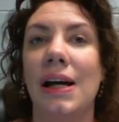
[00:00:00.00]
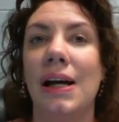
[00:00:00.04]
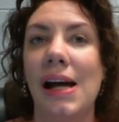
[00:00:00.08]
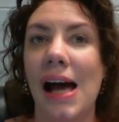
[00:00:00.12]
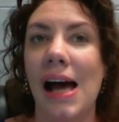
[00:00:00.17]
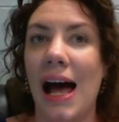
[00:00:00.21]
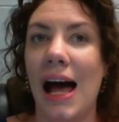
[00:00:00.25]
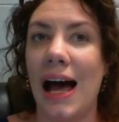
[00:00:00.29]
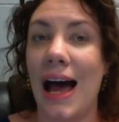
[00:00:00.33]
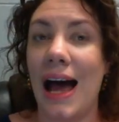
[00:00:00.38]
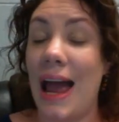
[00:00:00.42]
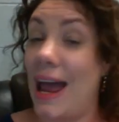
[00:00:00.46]

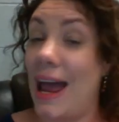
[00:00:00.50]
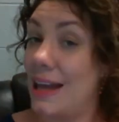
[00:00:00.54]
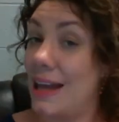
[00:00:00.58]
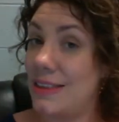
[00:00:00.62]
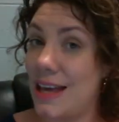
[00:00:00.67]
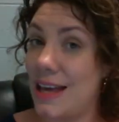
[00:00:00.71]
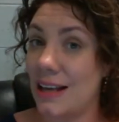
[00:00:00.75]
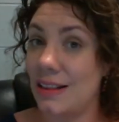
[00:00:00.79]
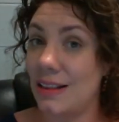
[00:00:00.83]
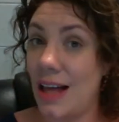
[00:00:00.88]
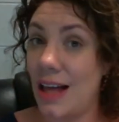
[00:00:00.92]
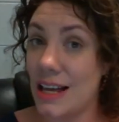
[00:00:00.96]
I had
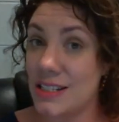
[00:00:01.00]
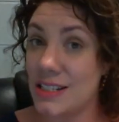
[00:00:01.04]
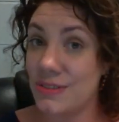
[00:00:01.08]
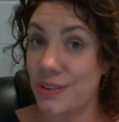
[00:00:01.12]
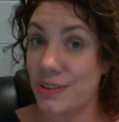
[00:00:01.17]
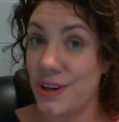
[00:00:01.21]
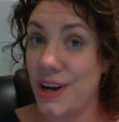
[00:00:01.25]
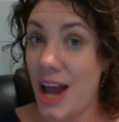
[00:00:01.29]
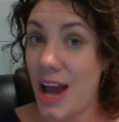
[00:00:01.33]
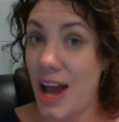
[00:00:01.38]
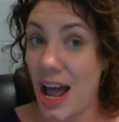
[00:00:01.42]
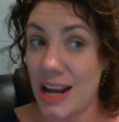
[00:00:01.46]
that class for
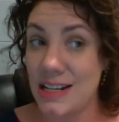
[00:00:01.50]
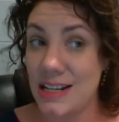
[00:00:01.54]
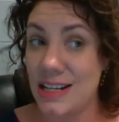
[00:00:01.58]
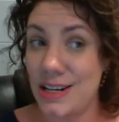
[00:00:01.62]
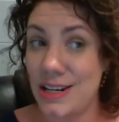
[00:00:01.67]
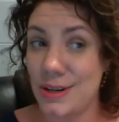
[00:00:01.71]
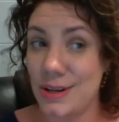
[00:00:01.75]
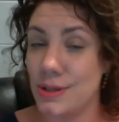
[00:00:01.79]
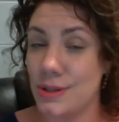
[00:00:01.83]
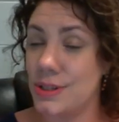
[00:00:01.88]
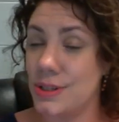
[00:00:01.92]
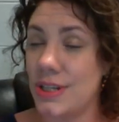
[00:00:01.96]
9
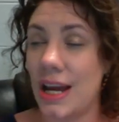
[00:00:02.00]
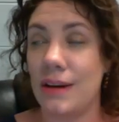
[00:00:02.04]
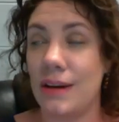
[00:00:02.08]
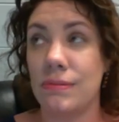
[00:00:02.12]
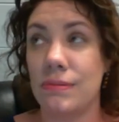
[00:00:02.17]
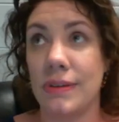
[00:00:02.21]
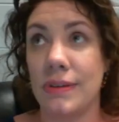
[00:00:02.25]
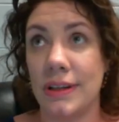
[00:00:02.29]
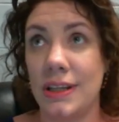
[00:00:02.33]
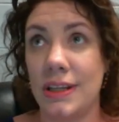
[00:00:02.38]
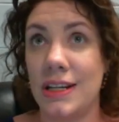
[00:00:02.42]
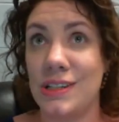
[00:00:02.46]
years. I
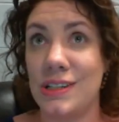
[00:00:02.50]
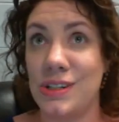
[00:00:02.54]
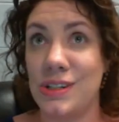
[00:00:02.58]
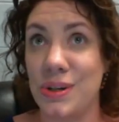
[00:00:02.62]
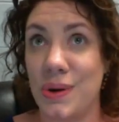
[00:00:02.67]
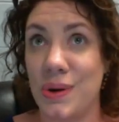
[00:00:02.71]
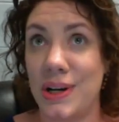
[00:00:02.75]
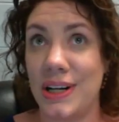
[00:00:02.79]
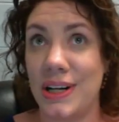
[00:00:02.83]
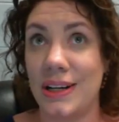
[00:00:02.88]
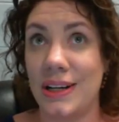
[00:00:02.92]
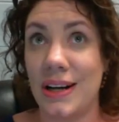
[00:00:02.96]
really
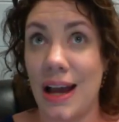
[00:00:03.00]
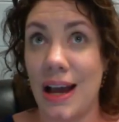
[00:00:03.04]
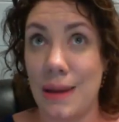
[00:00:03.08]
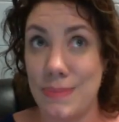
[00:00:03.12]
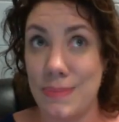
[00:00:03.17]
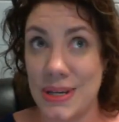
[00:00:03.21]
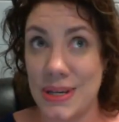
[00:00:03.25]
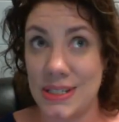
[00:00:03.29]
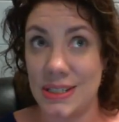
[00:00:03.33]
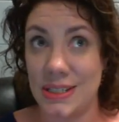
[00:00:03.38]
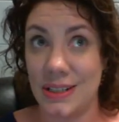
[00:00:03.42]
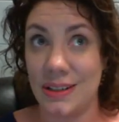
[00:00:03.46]
enjoyed it. I
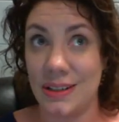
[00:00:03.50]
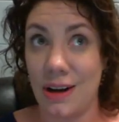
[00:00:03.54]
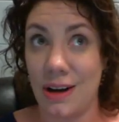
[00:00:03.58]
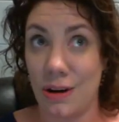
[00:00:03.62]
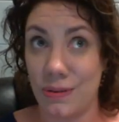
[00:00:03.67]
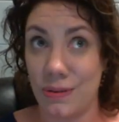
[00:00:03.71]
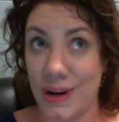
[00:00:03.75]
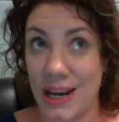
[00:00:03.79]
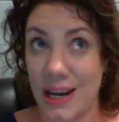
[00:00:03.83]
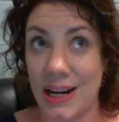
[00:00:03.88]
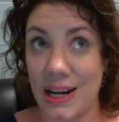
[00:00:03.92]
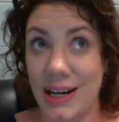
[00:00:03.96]
miss it
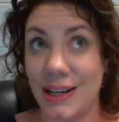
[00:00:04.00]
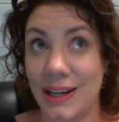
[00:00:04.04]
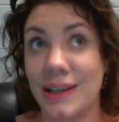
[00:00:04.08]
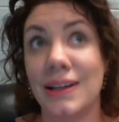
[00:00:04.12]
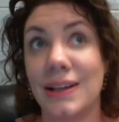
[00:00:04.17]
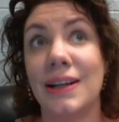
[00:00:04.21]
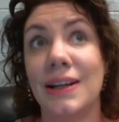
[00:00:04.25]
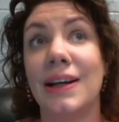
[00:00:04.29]
already,